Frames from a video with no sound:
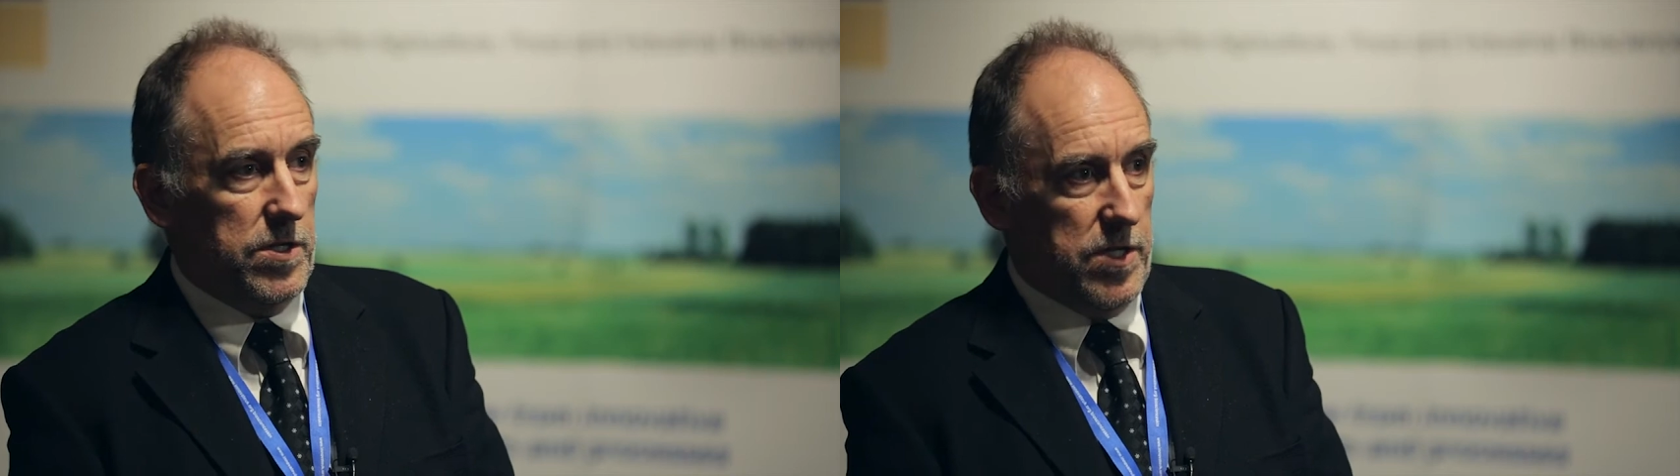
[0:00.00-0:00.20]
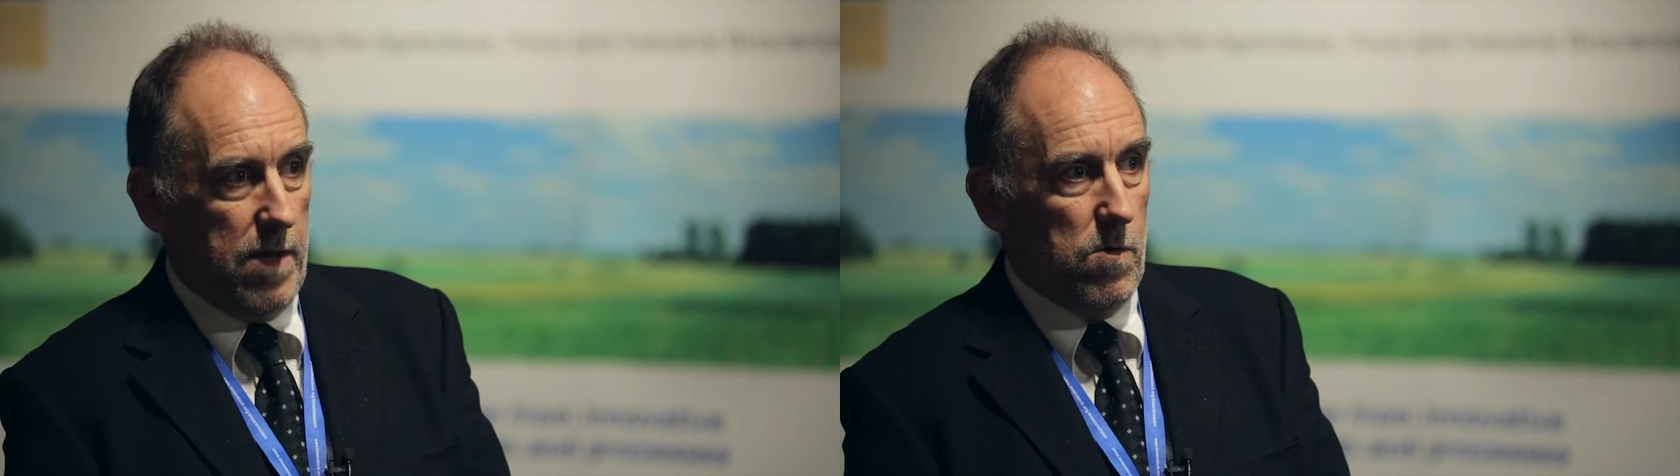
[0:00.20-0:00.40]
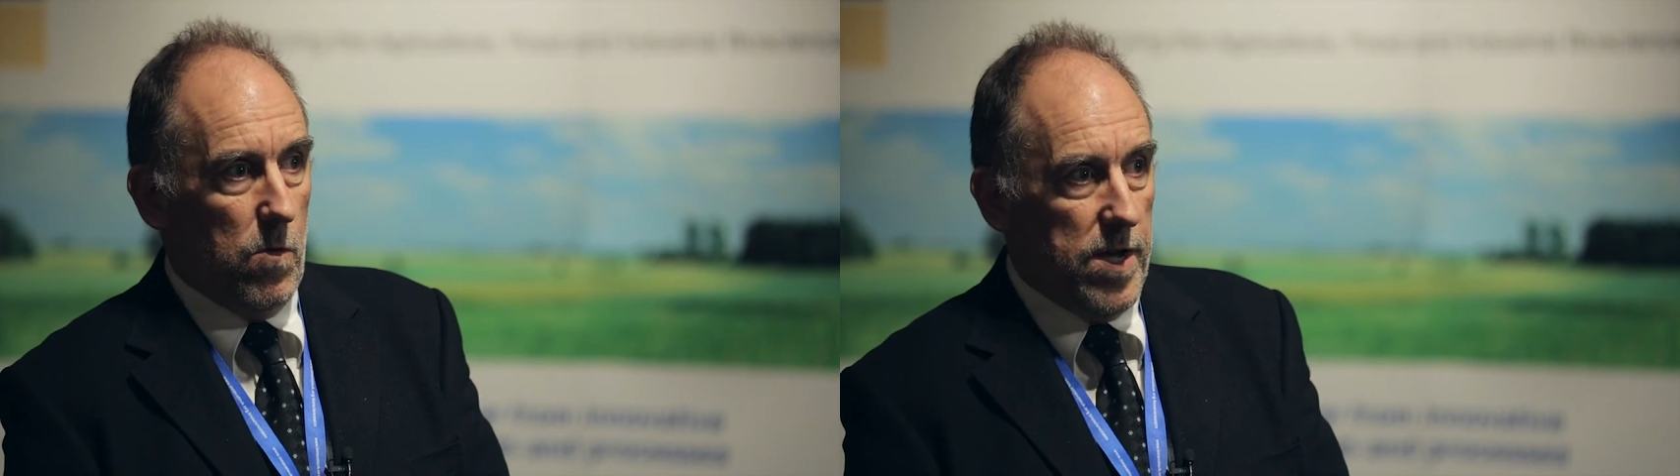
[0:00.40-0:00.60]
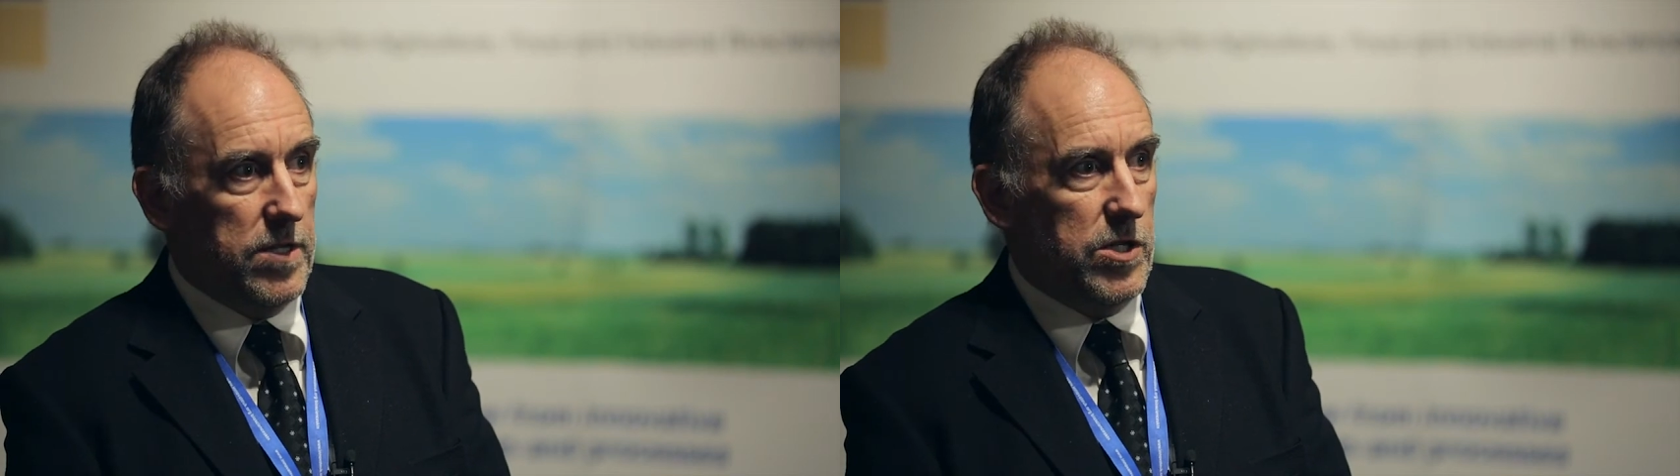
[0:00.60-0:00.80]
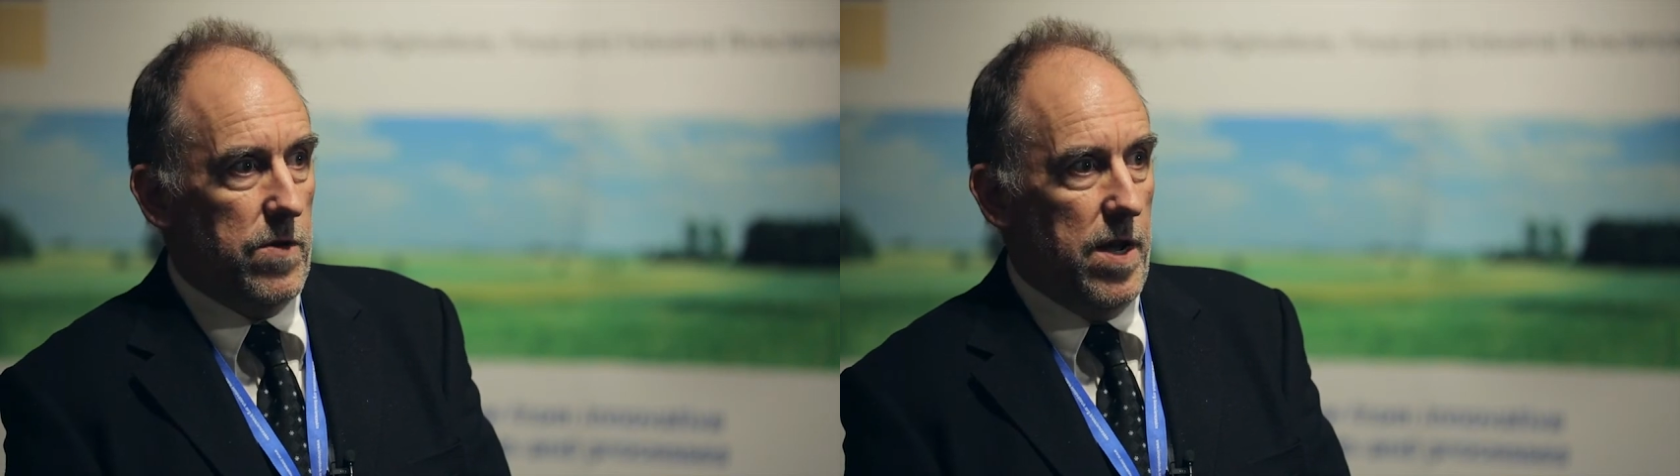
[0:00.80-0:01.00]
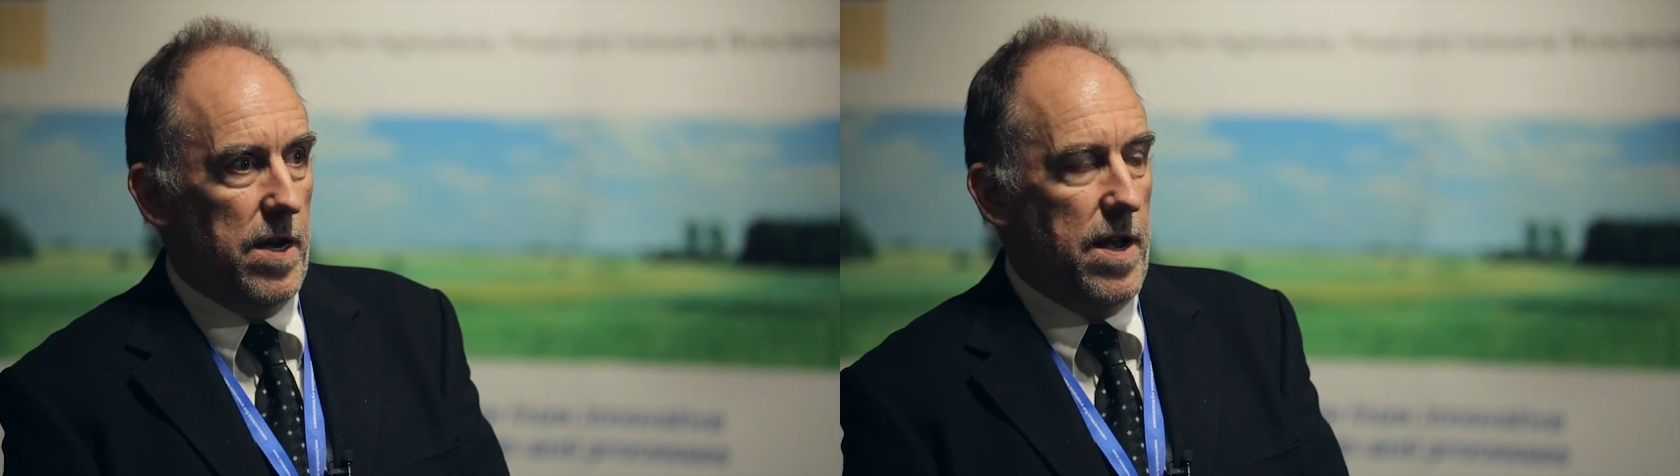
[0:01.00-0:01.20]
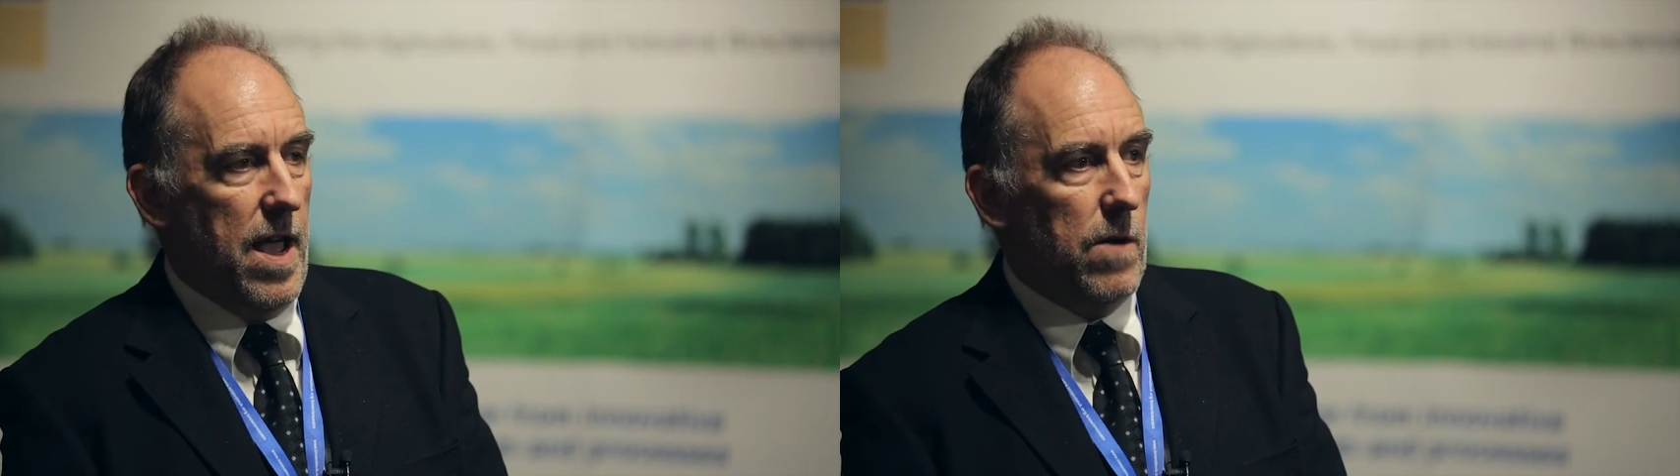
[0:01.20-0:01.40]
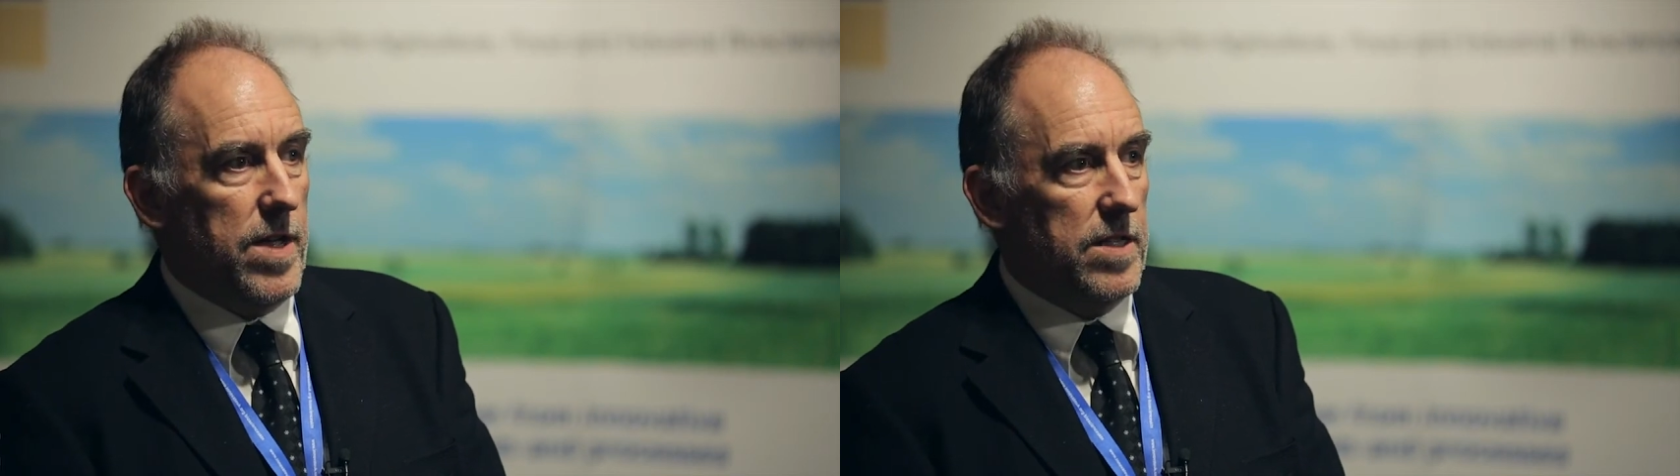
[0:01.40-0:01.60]
to say what we're doing and
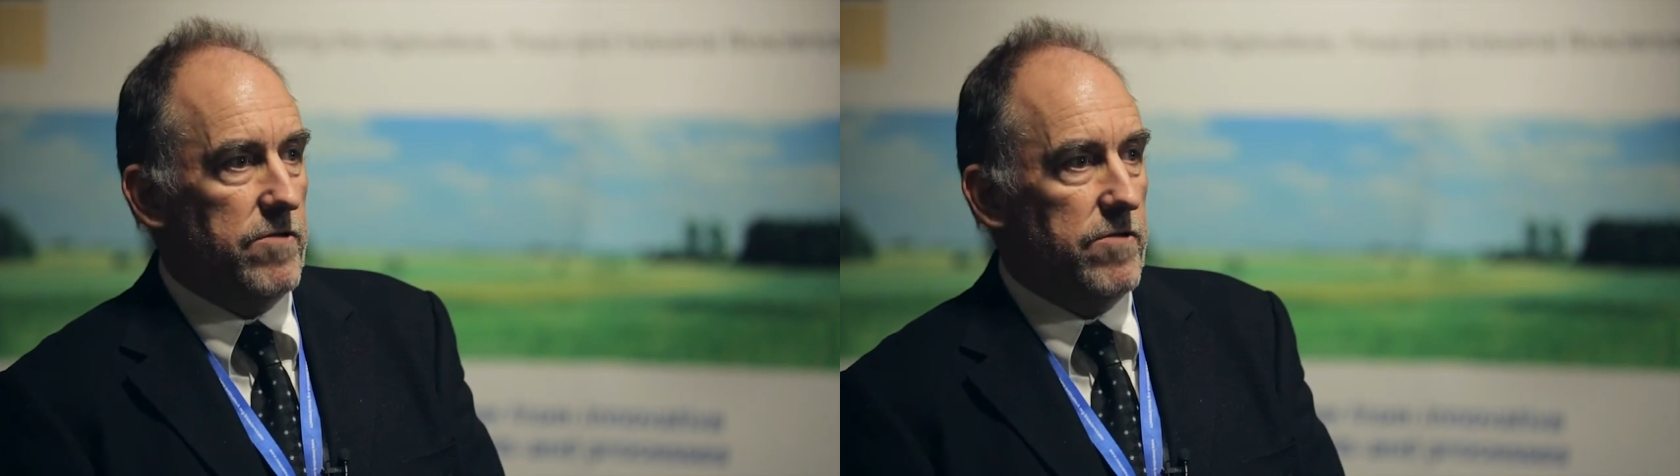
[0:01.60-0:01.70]
how we